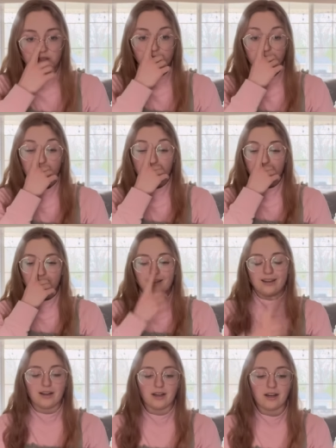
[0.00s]
So I think
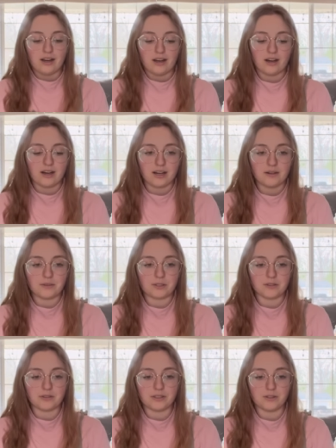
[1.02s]
I'm just
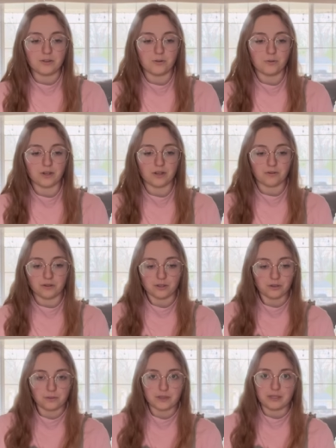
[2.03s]
going to get rid of
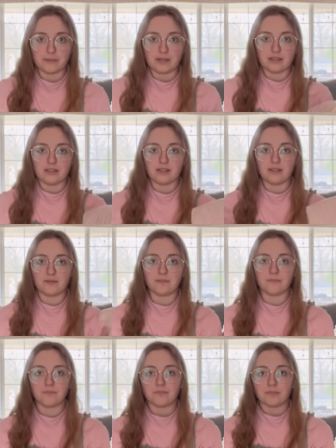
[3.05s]
the waistband
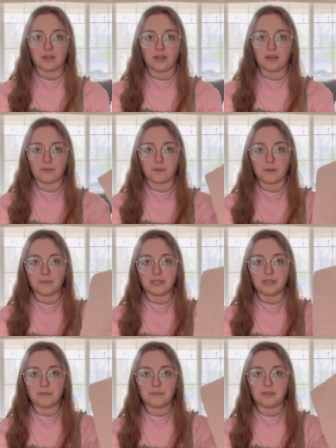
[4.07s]
and I'll probably
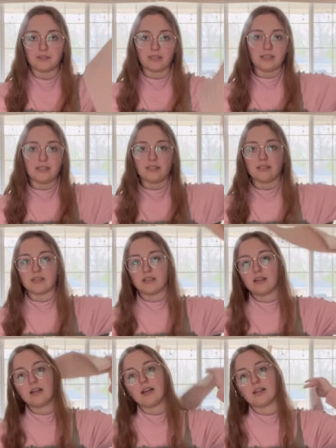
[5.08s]
end up using these
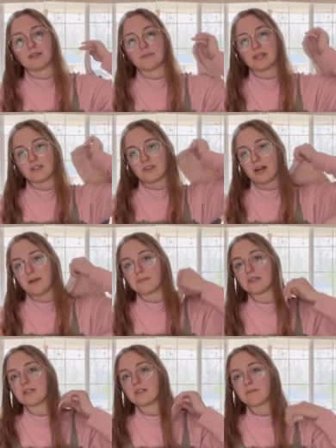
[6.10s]
as my
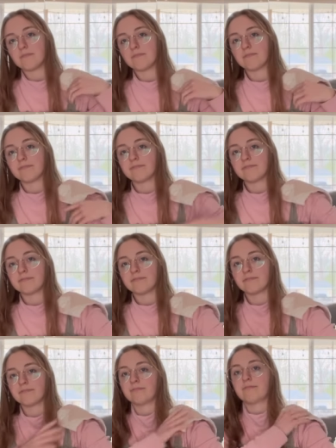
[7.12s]
straps,
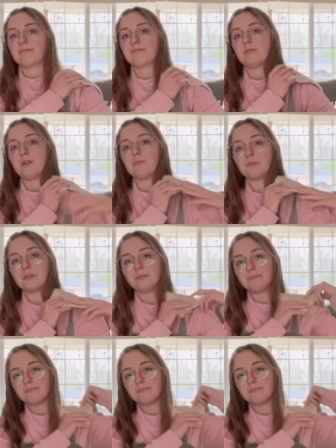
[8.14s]
hopefully.